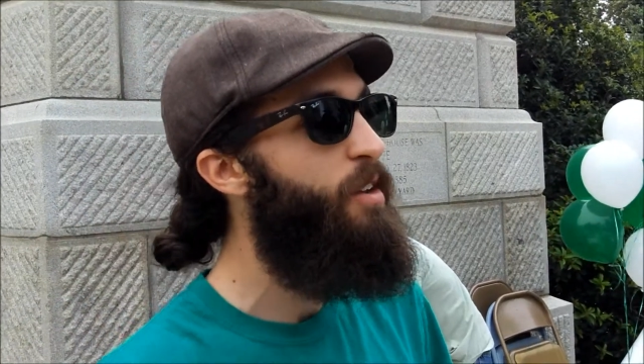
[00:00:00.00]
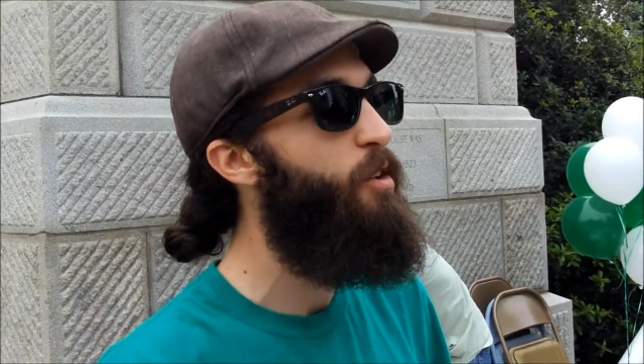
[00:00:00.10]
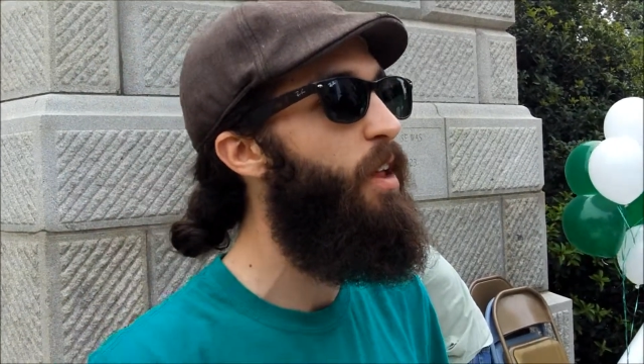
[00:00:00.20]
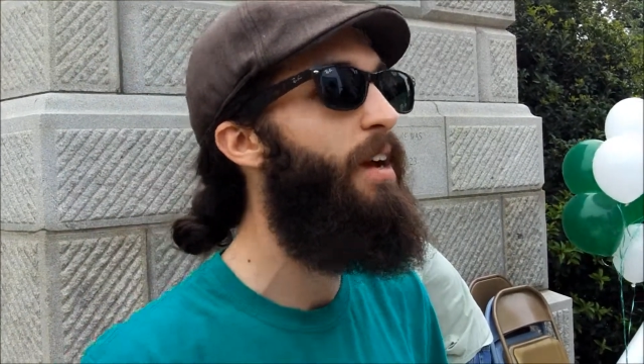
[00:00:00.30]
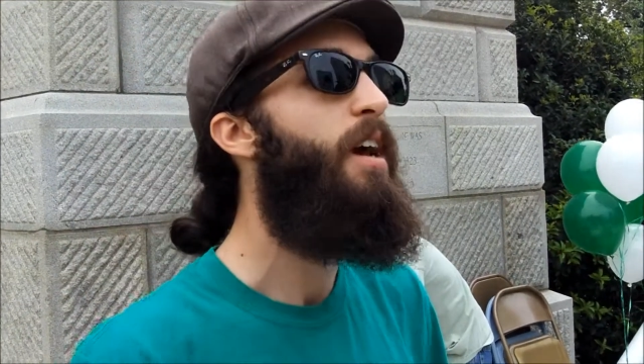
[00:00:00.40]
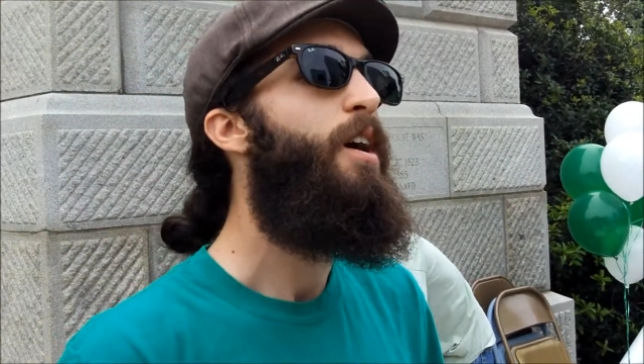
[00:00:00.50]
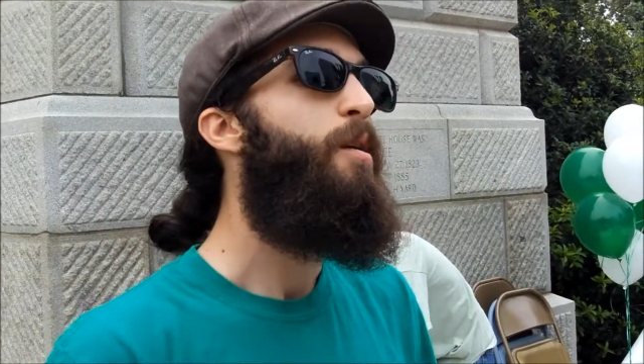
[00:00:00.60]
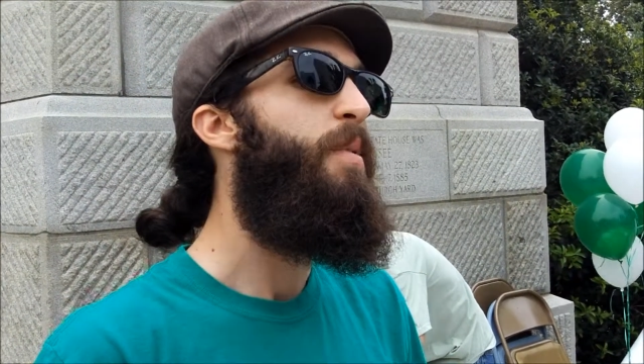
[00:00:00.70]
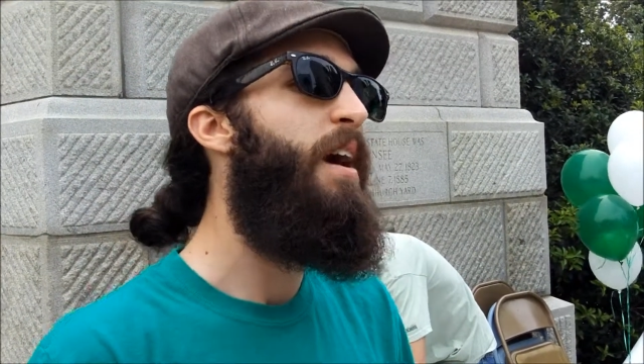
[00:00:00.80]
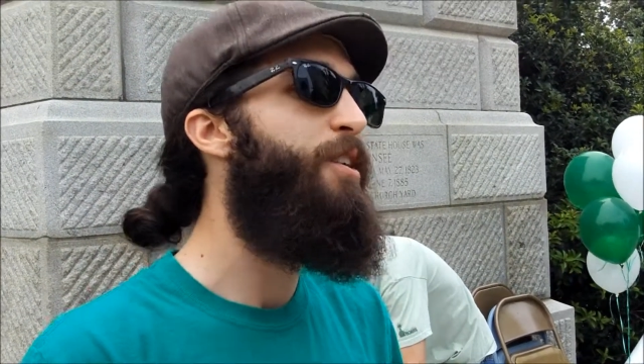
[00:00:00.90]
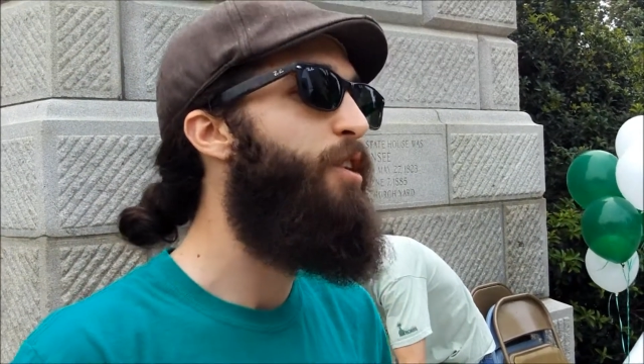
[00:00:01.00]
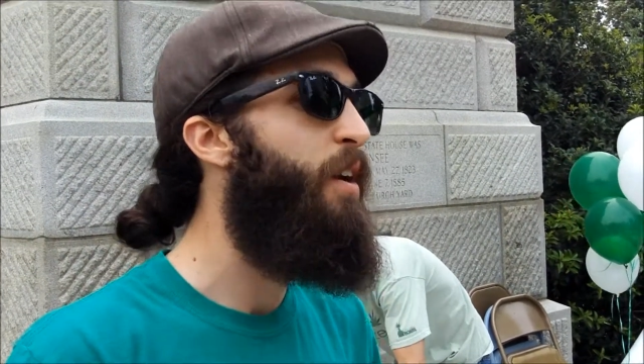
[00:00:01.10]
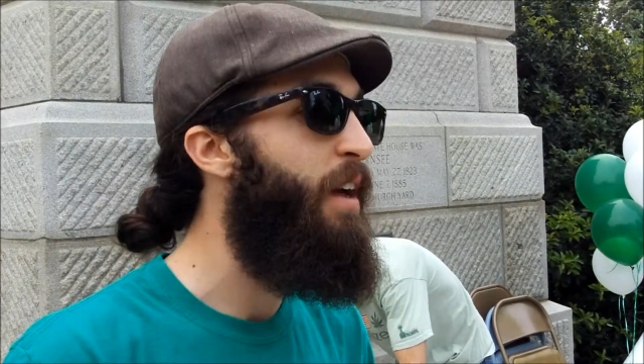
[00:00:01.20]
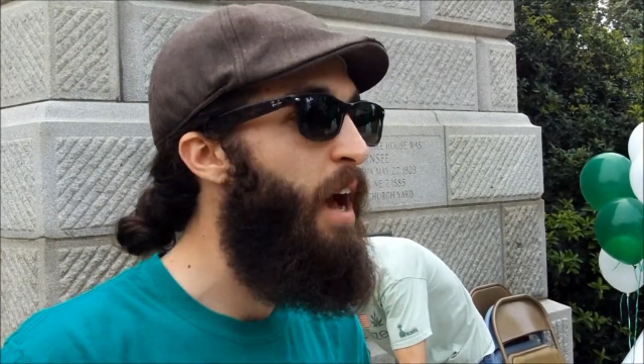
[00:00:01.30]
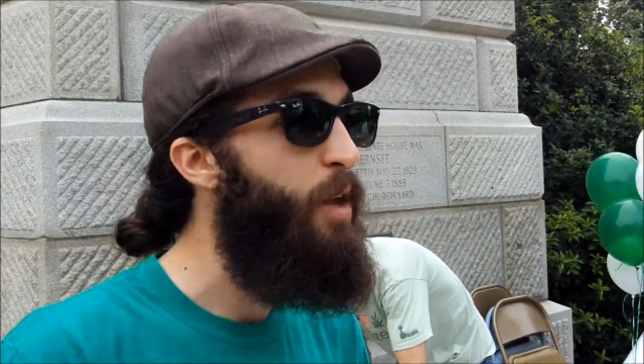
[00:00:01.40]
And they're like, man, dude,
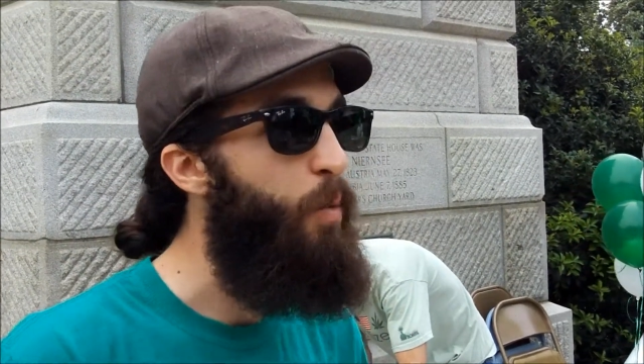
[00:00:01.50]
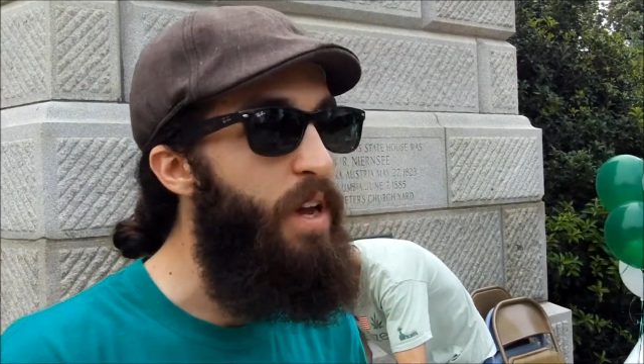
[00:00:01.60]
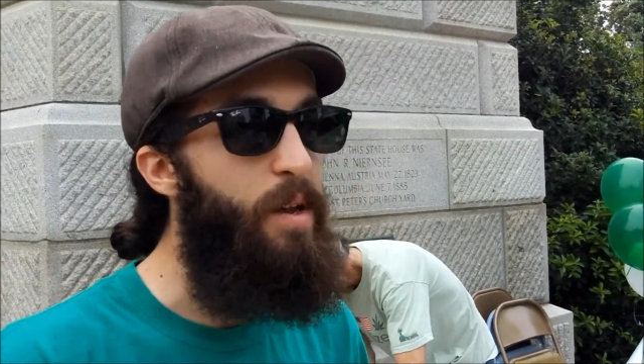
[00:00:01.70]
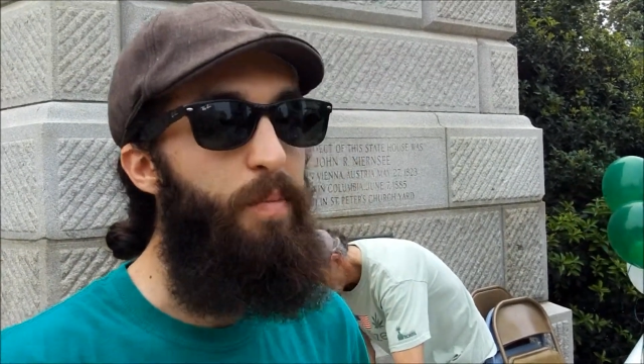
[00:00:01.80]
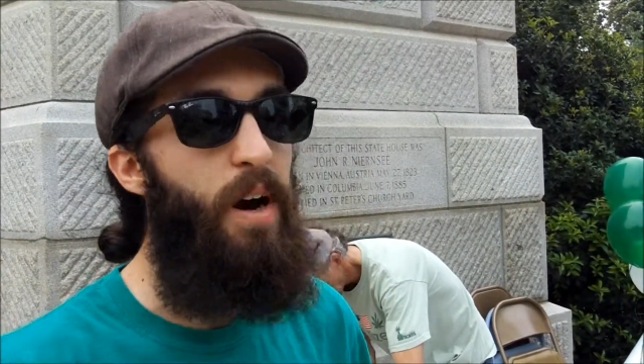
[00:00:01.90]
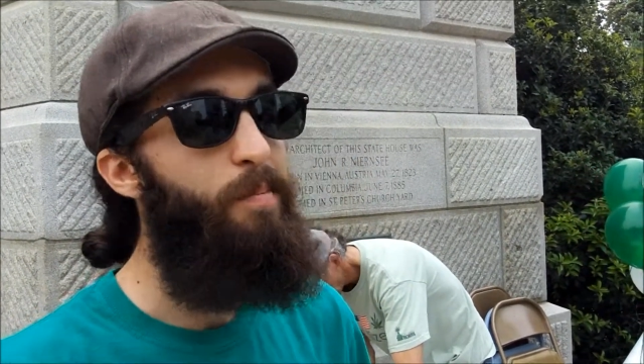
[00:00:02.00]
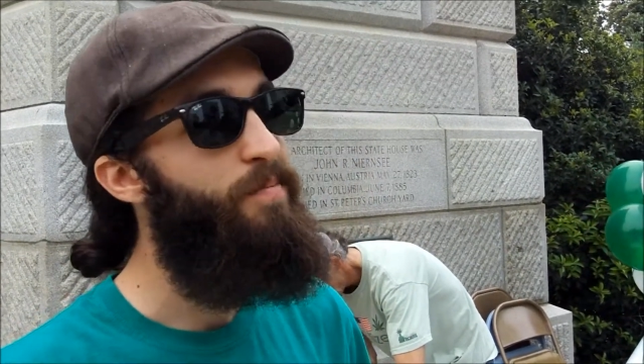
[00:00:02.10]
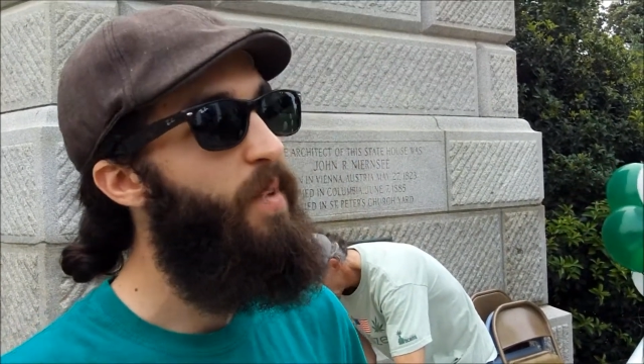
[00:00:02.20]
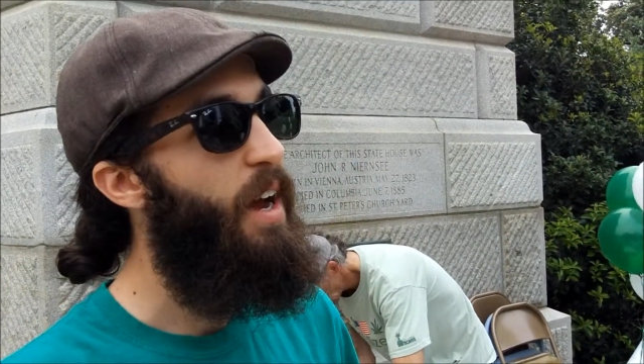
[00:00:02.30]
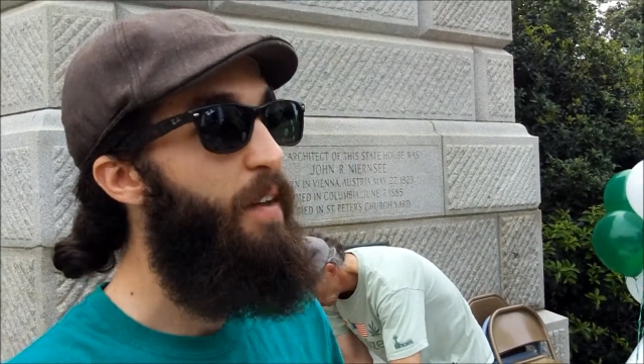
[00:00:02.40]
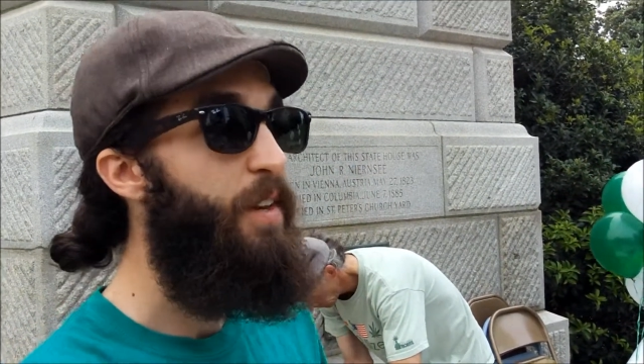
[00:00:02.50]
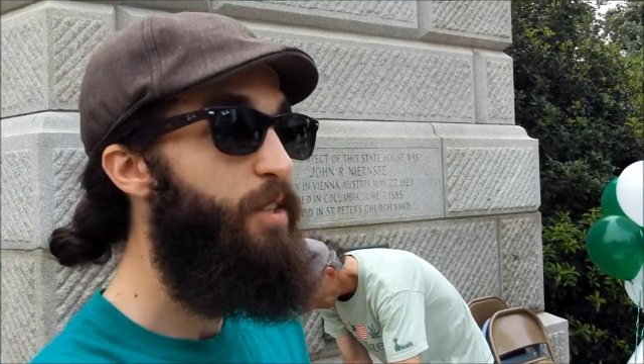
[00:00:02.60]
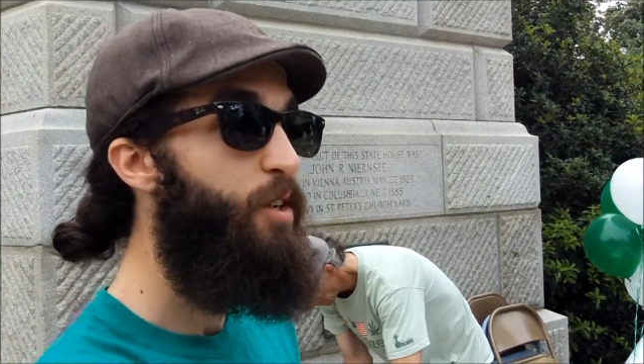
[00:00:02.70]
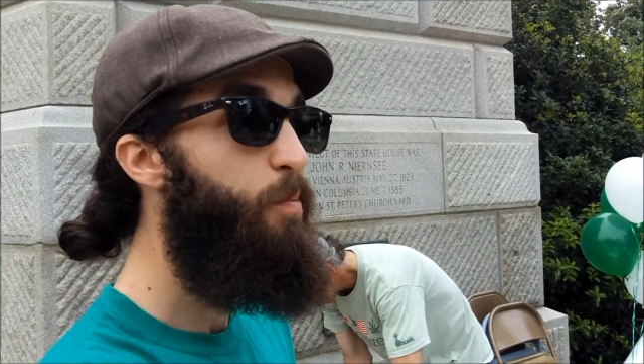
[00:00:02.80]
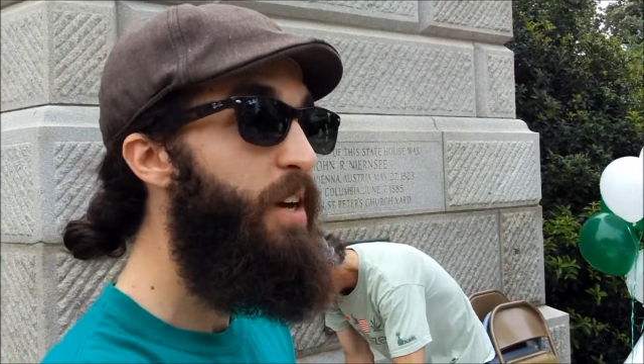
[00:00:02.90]
I don't got any weed, but I got
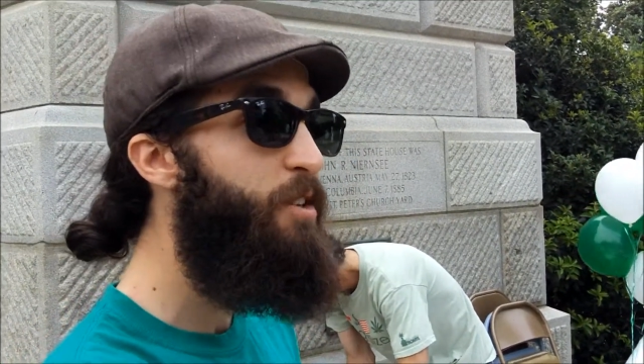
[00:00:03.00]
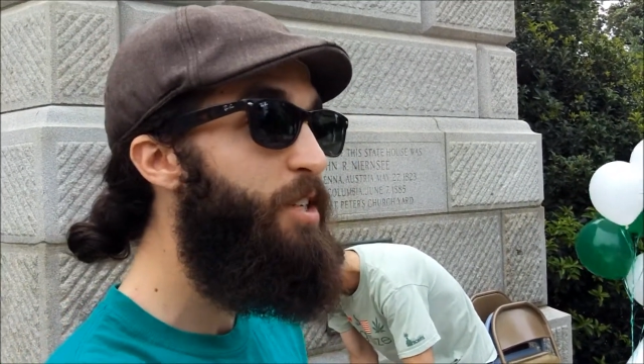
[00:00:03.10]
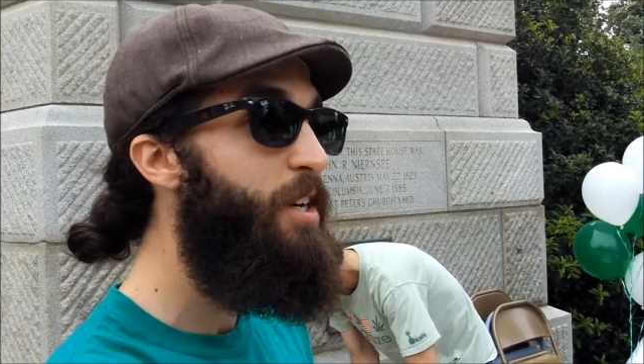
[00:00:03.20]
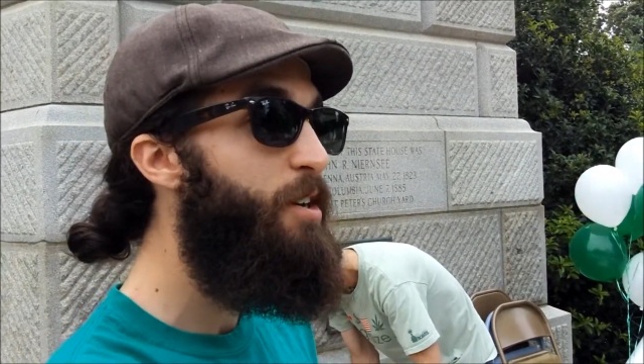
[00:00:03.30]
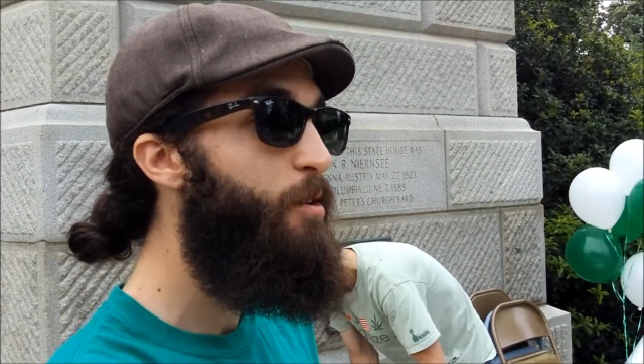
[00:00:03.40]
these little pills here,